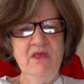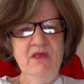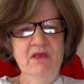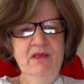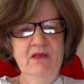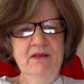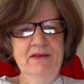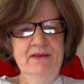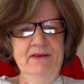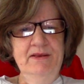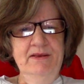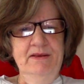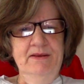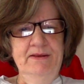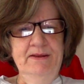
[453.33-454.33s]

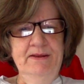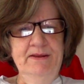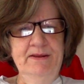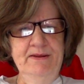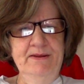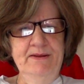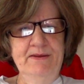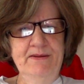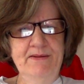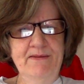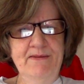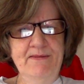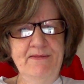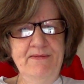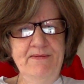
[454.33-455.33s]

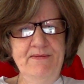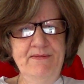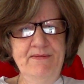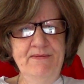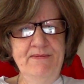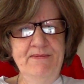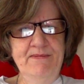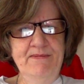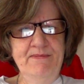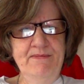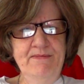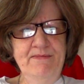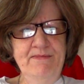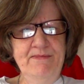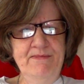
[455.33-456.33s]

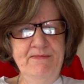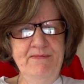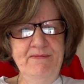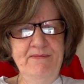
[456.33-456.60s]
(silence)